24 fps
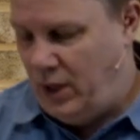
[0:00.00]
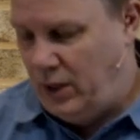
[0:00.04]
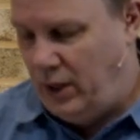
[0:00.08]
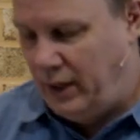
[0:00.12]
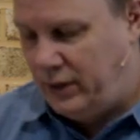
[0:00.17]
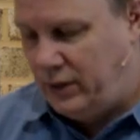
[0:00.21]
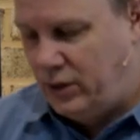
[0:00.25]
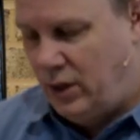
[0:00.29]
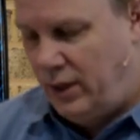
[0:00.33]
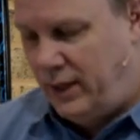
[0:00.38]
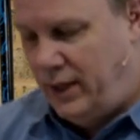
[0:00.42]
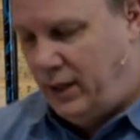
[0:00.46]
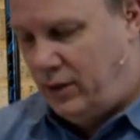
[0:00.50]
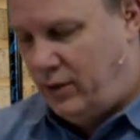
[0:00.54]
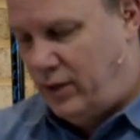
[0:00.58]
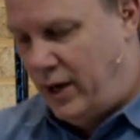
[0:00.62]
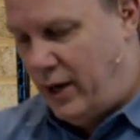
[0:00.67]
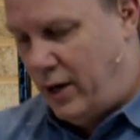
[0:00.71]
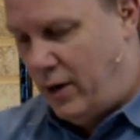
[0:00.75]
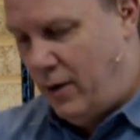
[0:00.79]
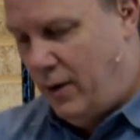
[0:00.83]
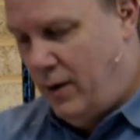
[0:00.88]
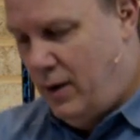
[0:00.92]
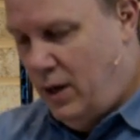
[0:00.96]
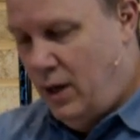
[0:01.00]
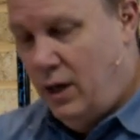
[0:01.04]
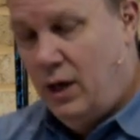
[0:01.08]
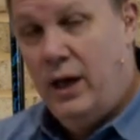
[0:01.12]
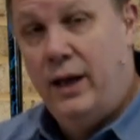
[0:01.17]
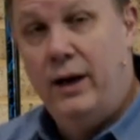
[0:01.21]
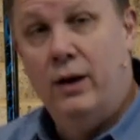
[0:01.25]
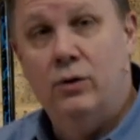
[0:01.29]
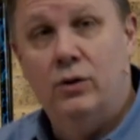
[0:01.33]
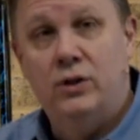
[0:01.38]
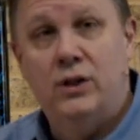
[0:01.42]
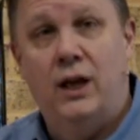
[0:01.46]
click the link there
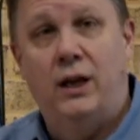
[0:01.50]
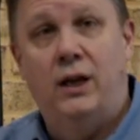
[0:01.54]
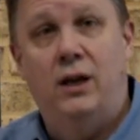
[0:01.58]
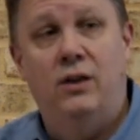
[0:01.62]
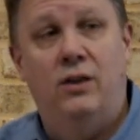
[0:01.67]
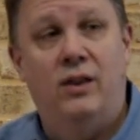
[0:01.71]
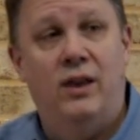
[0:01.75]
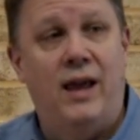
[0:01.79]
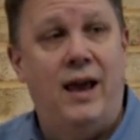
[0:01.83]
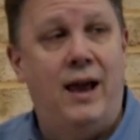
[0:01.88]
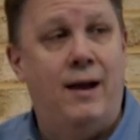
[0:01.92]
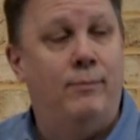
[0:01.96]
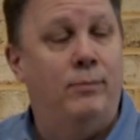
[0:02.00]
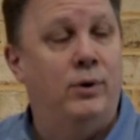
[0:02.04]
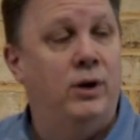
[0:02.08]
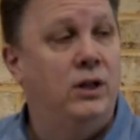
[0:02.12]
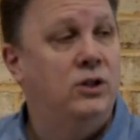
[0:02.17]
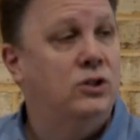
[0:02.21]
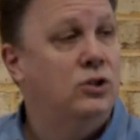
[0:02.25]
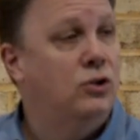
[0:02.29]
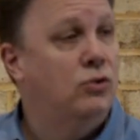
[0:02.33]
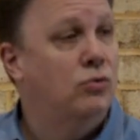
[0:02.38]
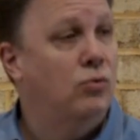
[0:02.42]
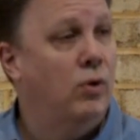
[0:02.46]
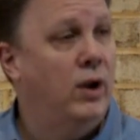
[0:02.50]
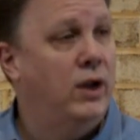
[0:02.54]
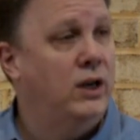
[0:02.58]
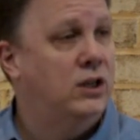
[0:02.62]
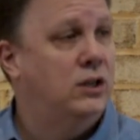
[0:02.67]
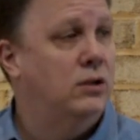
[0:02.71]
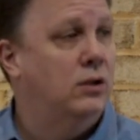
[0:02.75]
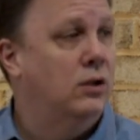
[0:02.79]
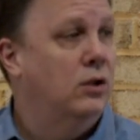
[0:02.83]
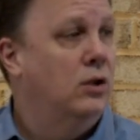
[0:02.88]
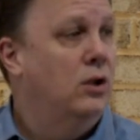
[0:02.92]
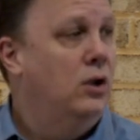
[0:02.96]
and it'll take you to that. But it's great
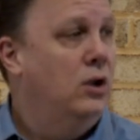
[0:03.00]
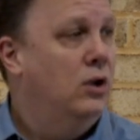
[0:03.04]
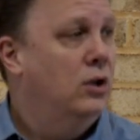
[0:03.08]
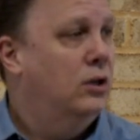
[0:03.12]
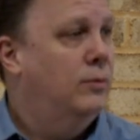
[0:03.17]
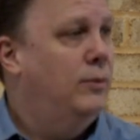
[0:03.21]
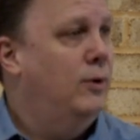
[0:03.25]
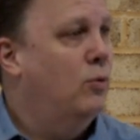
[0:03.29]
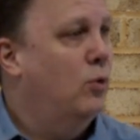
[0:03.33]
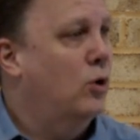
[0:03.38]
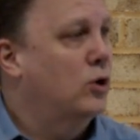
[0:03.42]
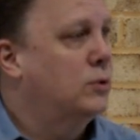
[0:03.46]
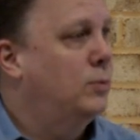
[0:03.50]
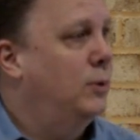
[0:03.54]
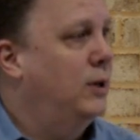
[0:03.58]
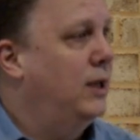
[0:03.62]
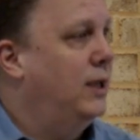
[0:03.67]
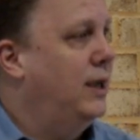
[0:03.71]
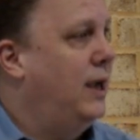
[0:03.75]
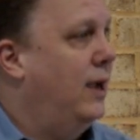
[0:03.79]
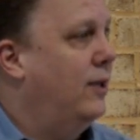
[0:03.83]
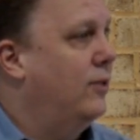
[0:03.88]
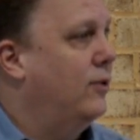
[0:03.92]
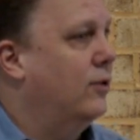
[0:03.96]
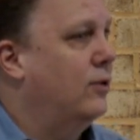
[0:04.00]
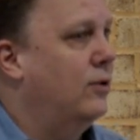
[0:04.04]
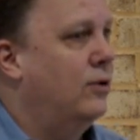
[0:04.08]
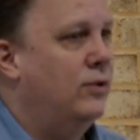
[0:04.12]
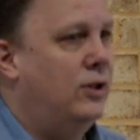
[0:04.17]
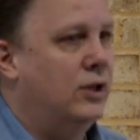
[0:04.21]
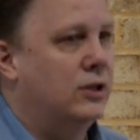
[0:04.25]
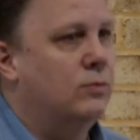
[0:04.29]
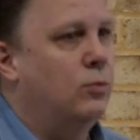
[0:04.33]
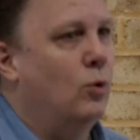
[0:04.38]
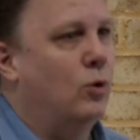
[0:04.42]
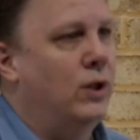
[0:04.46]
to, to be worshiping together
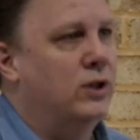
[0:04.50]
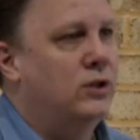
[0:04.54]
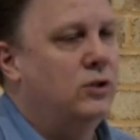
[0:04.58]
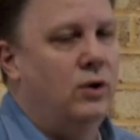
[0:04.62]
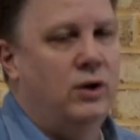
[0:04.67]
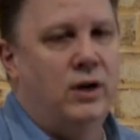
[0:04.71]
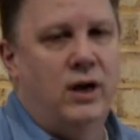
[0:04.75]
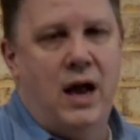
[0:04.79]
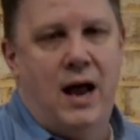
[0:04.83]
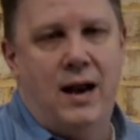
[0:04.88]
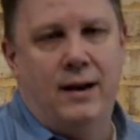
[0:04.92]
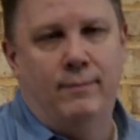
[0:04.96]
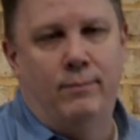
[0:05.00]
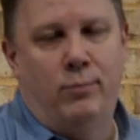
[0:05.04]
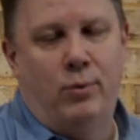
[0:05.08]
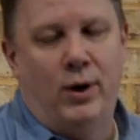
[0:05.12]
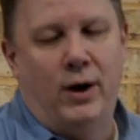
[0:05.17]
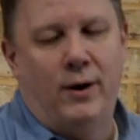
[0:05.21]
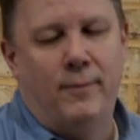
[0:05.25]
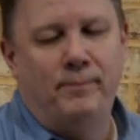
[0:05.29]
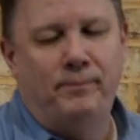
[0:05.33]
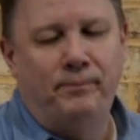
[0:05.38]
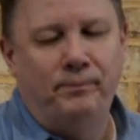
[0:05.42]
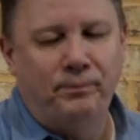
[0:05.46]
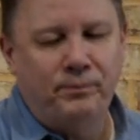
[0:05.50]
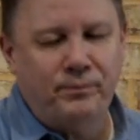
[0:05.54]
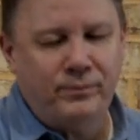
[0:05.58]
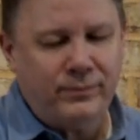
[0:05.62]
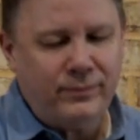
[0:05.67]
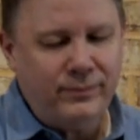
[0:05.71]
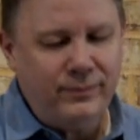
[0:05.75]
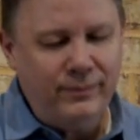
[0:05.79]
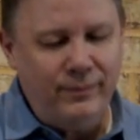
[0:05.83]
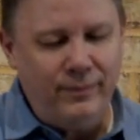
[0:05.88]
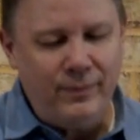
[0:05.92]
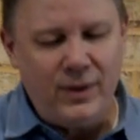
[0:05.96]
this morning. Let's go to God in prayer.
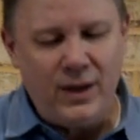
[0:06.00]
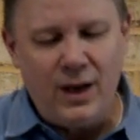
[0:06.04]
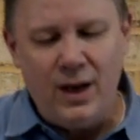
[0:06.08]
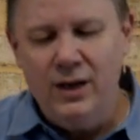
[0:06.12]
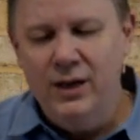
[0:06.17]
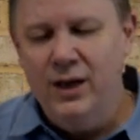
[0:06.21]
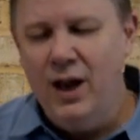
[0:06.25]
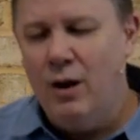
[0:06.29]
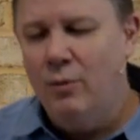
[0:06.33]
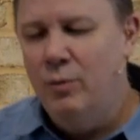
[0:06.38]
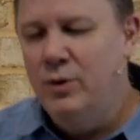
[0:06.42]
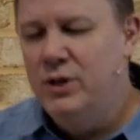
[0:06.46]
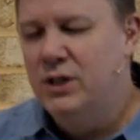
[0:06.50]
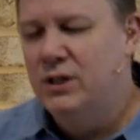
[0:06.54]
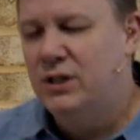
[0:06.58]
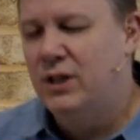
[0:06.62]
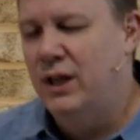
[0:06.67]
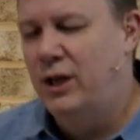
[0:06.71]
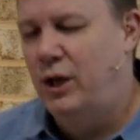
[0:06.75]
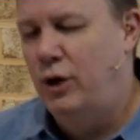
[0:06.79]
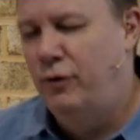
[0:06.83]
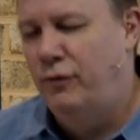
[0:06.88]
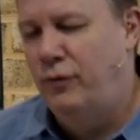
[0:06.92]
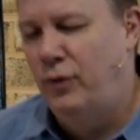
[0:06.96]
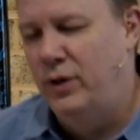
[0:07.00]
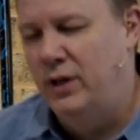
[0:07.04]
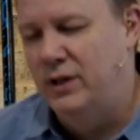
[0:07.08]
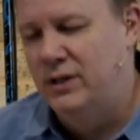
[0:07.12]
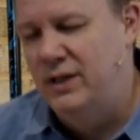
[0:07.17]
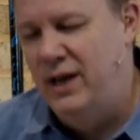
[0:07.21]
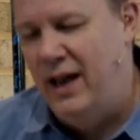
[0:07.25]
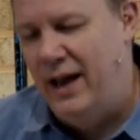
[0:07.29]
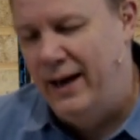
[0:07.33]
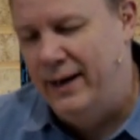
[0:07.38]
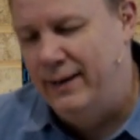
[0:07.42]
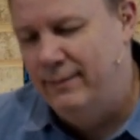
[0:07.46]
God, we just thank you for this
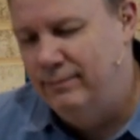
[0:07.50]
day.